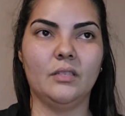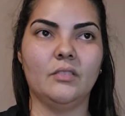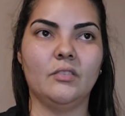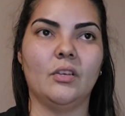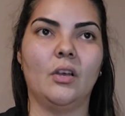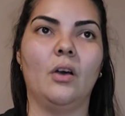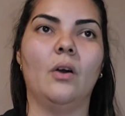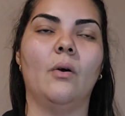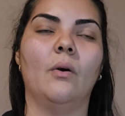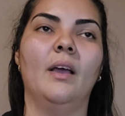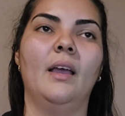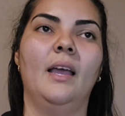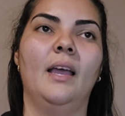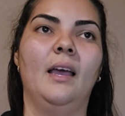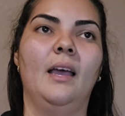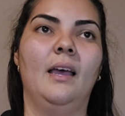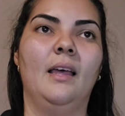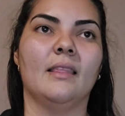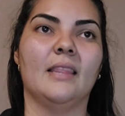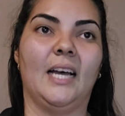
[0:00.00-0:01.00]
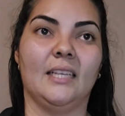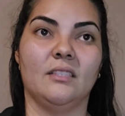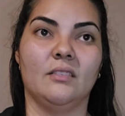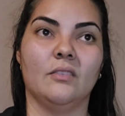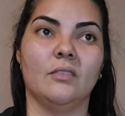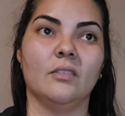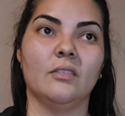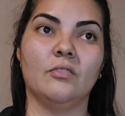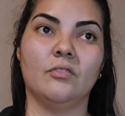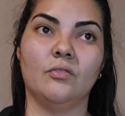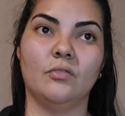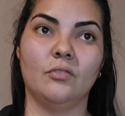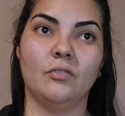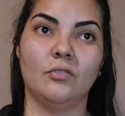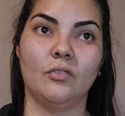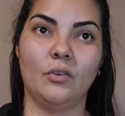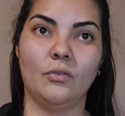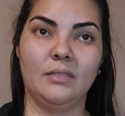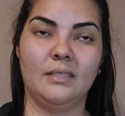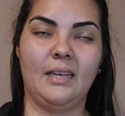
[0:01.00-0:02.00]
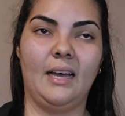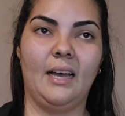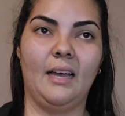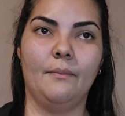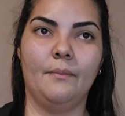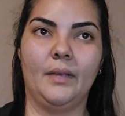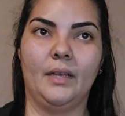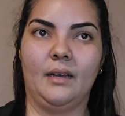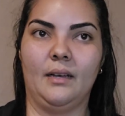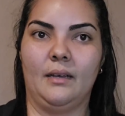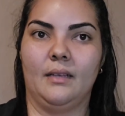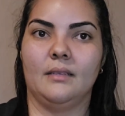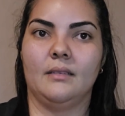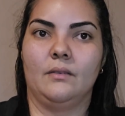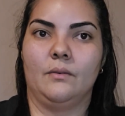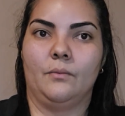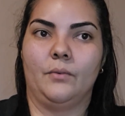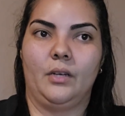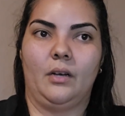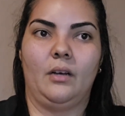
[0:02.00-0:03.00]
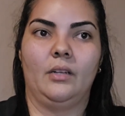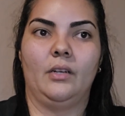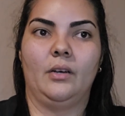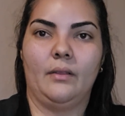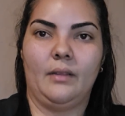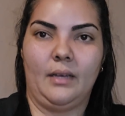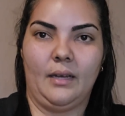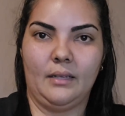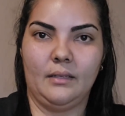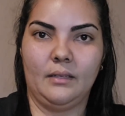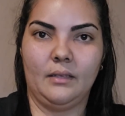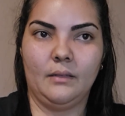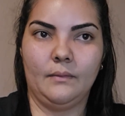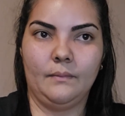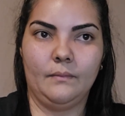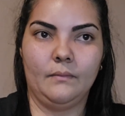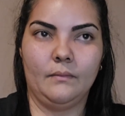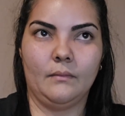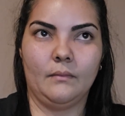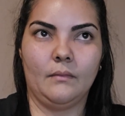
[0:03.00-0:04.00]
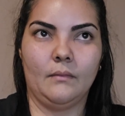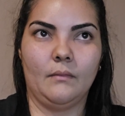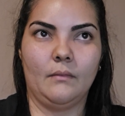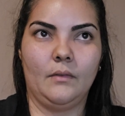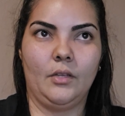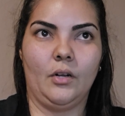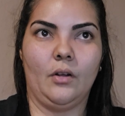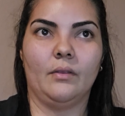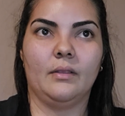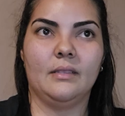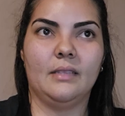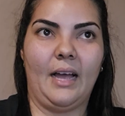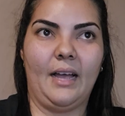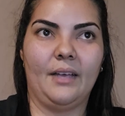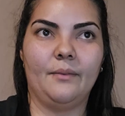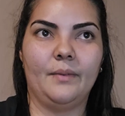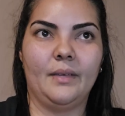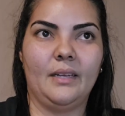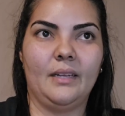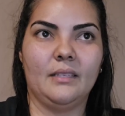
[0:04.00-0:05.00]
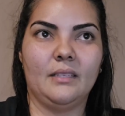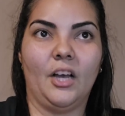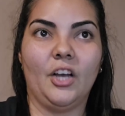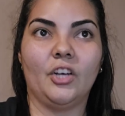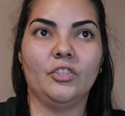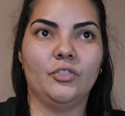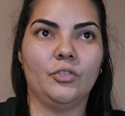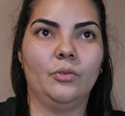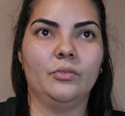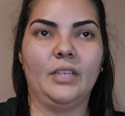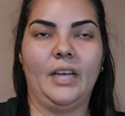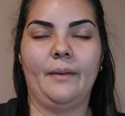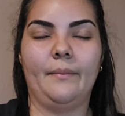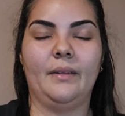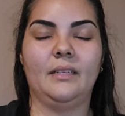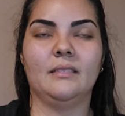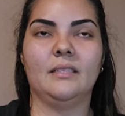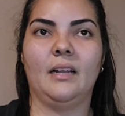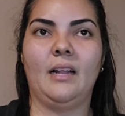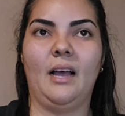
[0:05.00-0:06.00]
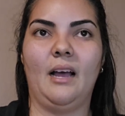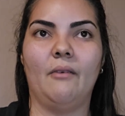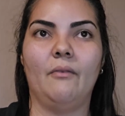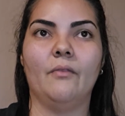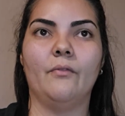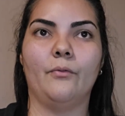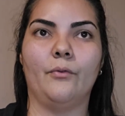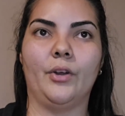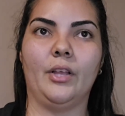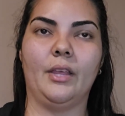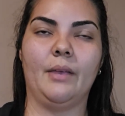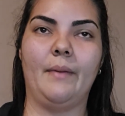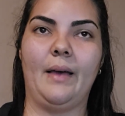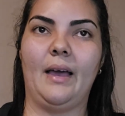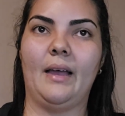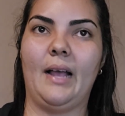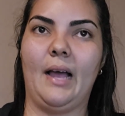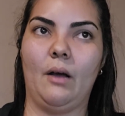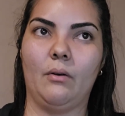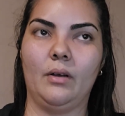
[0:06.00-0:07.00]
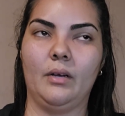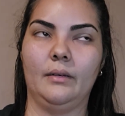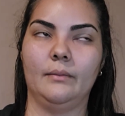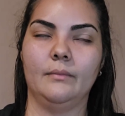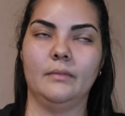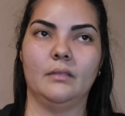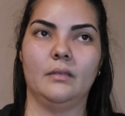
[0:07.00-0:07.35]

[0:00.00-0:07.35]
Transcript: So that's so sad, because we all know that, you know, diabetes, uncontrolled diabetes can have really bad outcomes.